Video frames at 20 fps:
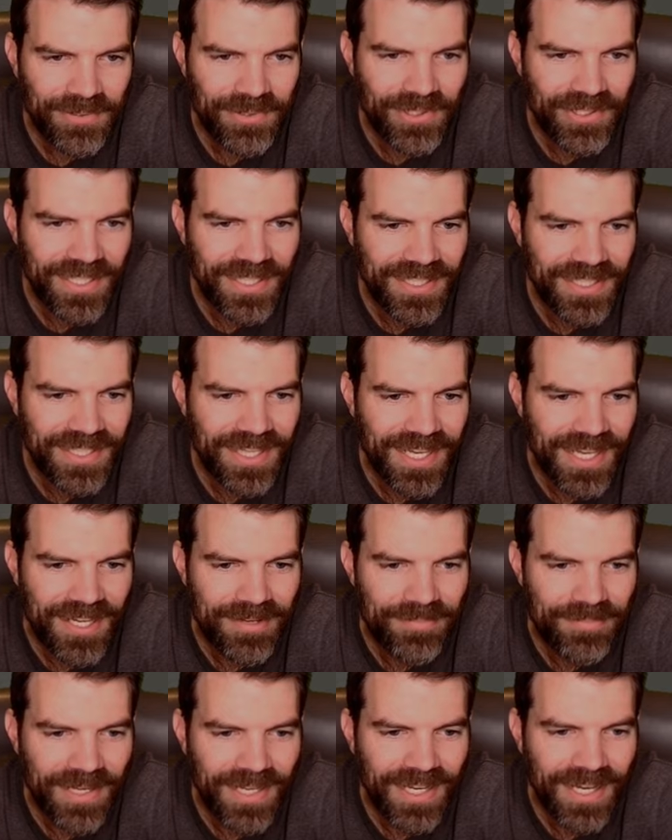look in
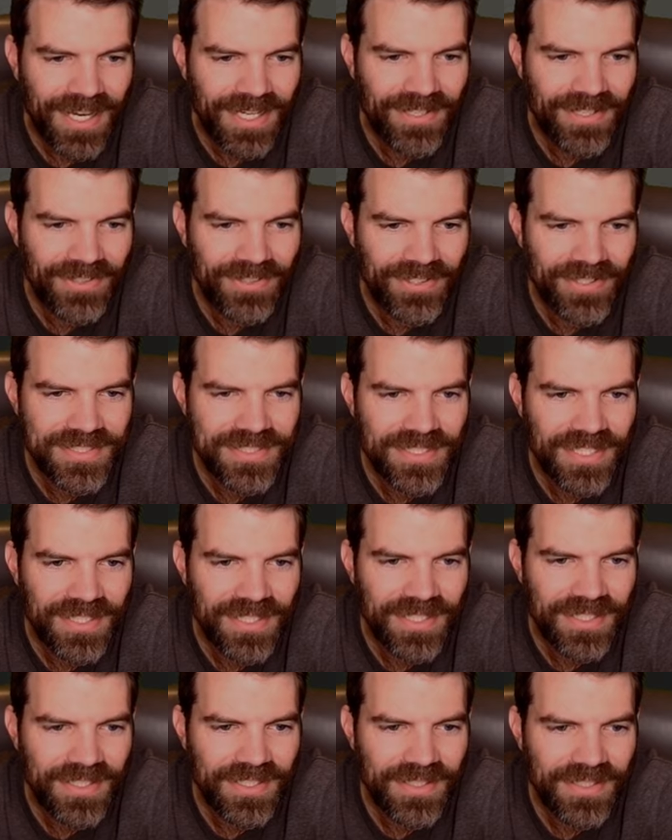game, it kind of looks
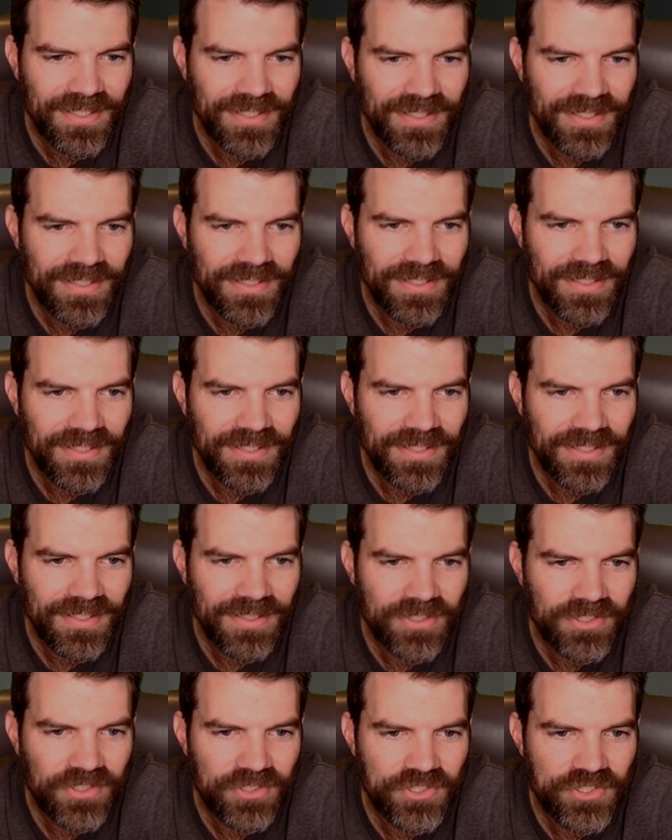like
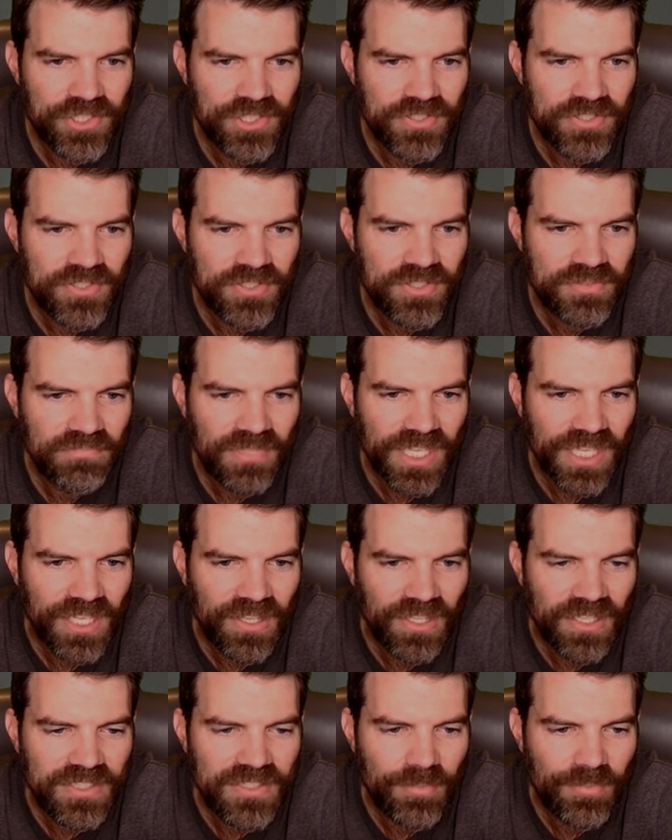you're just
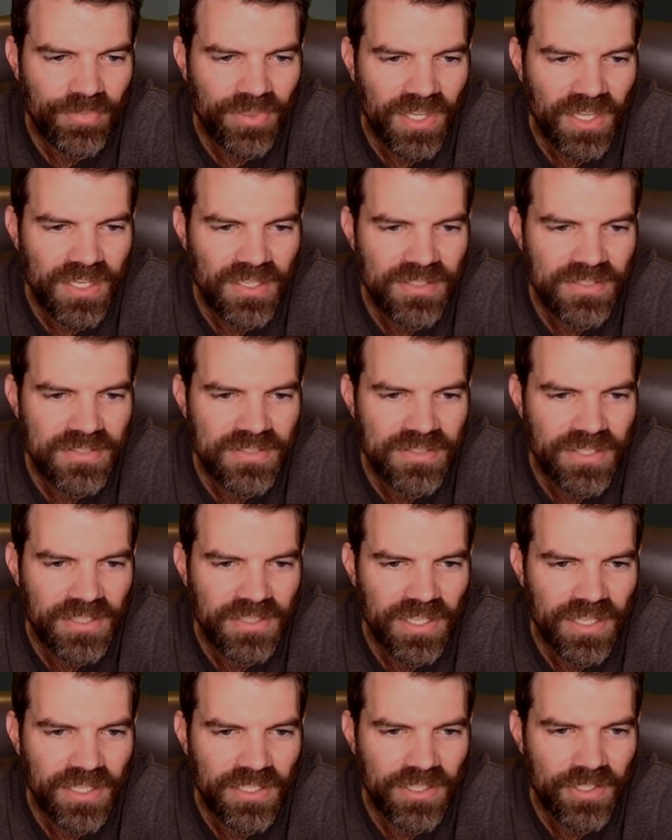killing some things
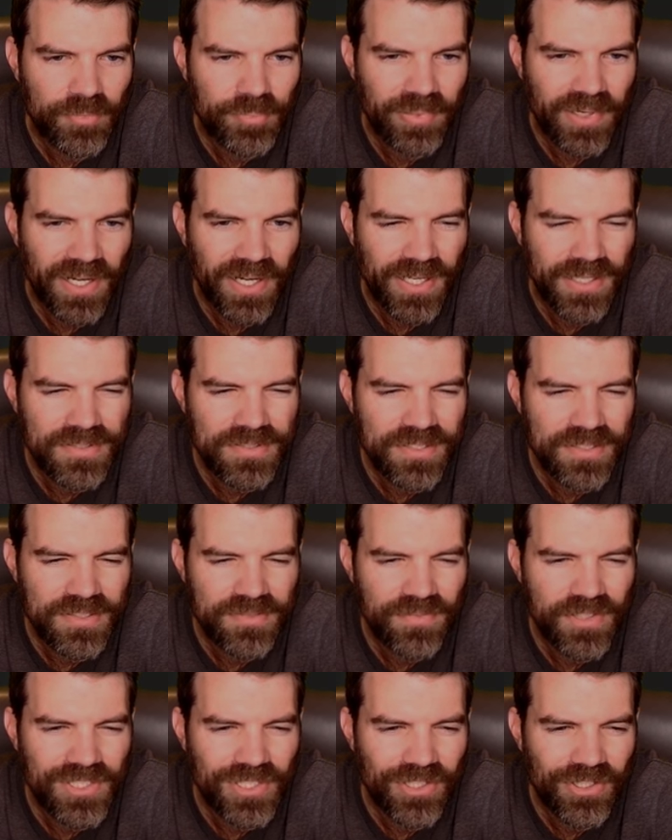and then your prize is
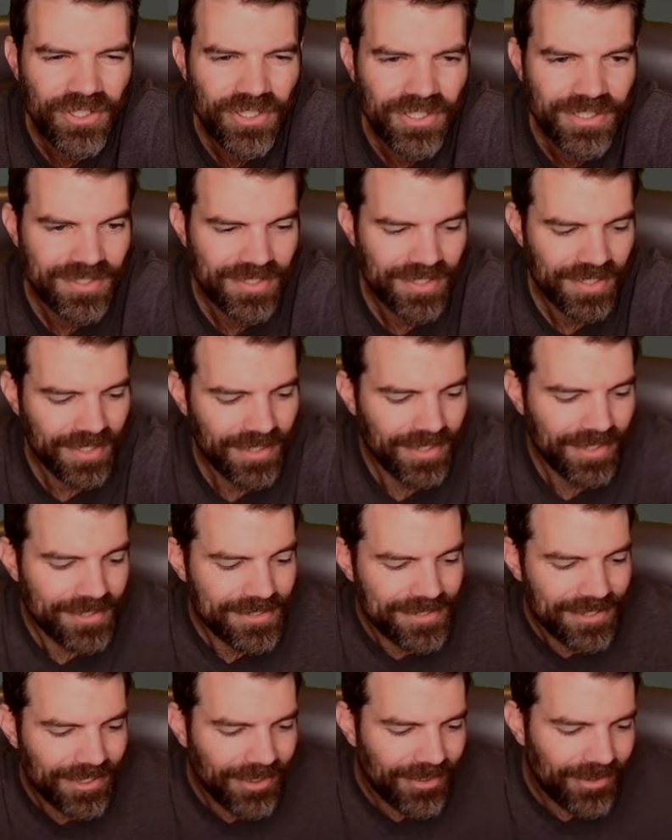fishing hooks.
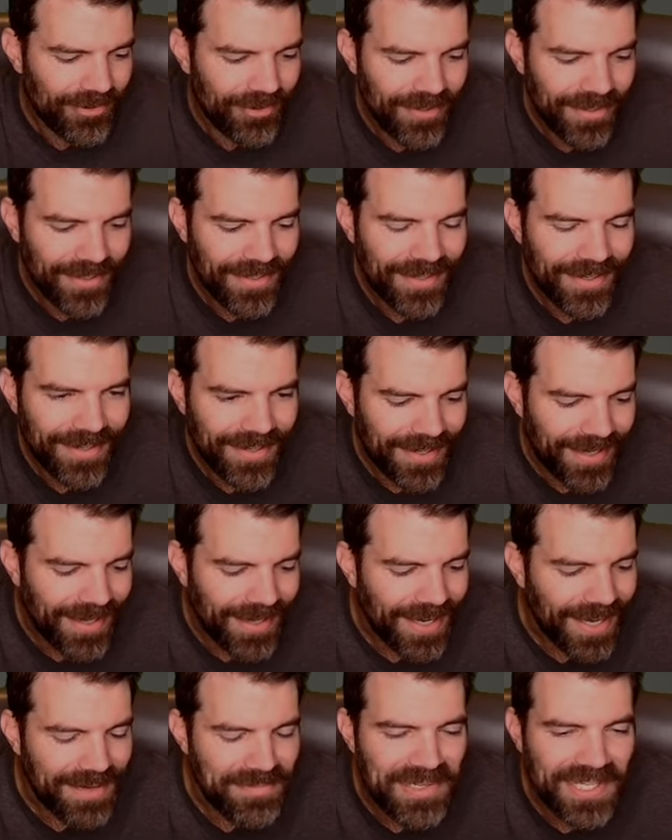So,
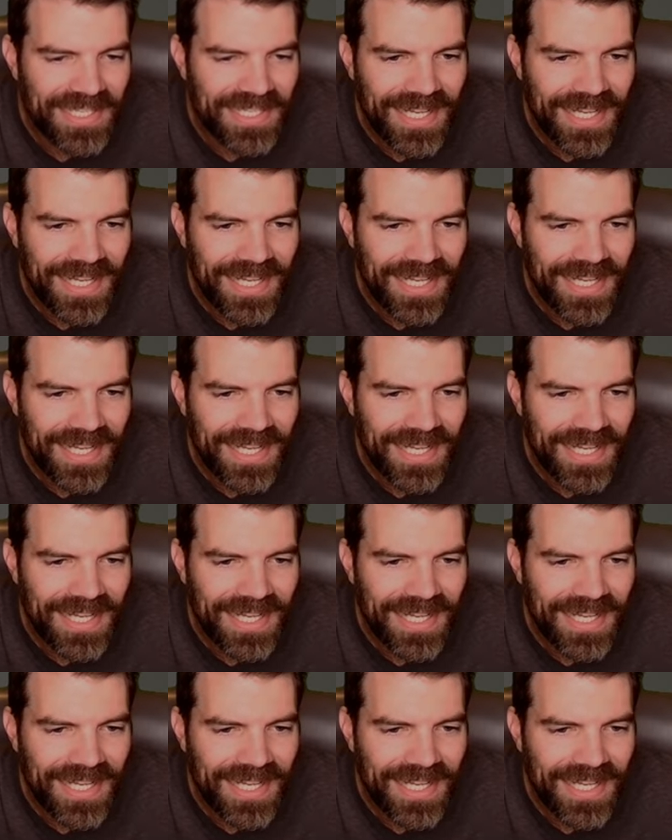I mean,